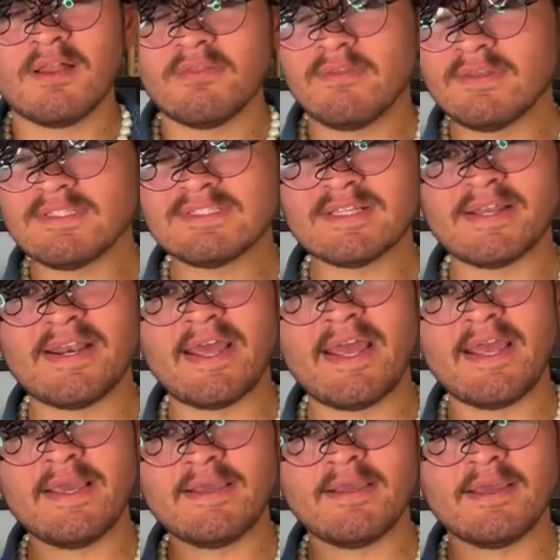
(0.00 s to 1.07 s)
This is an
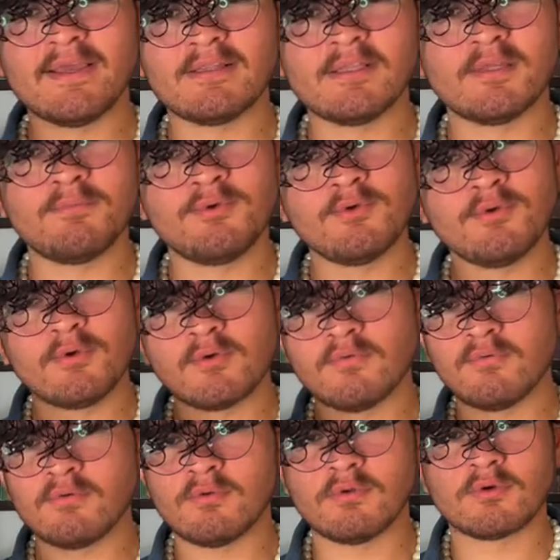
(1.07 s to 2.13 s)
achingly
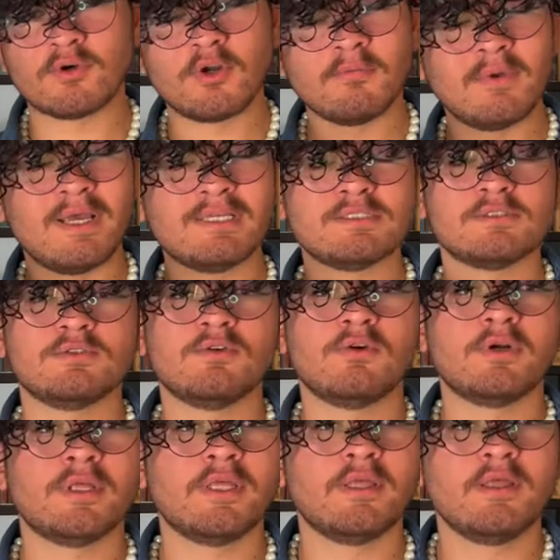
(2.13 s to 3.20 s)
beautiful romance
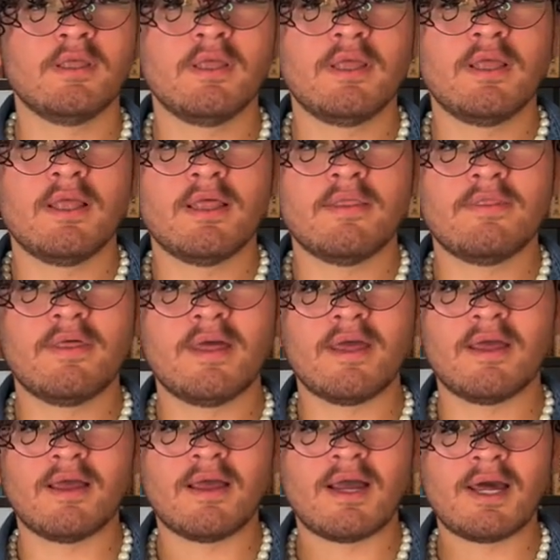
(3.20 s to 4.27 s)
story
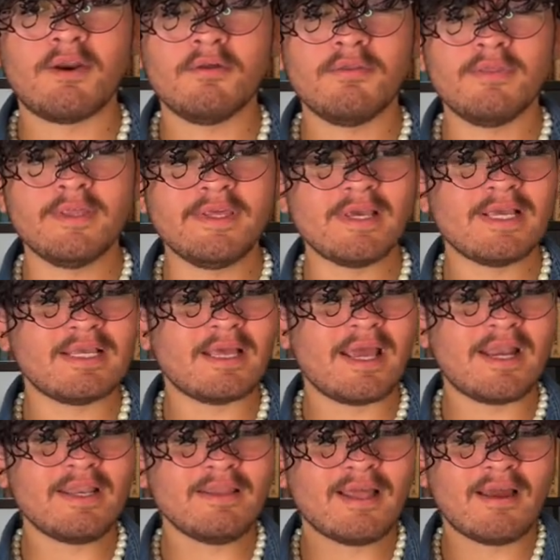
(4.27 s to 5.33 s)
that I don't think
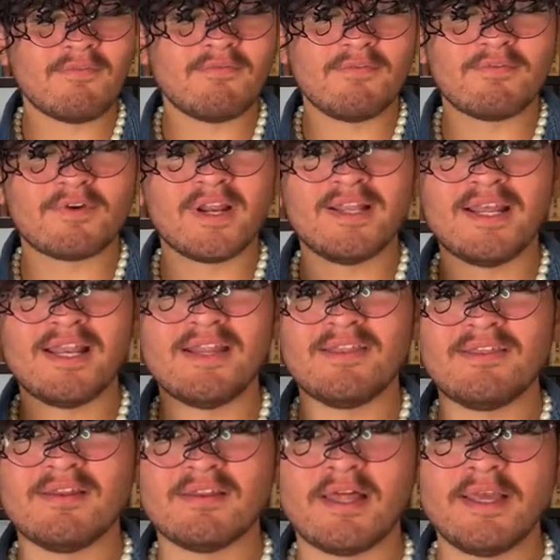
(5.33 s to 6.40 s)
I've read
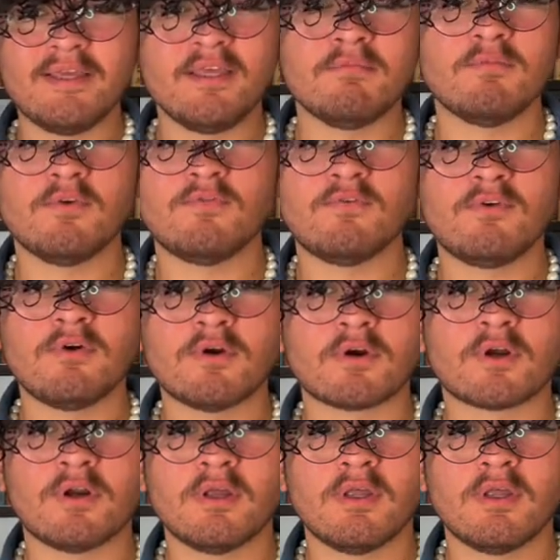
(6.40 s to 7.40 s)
anything like it before.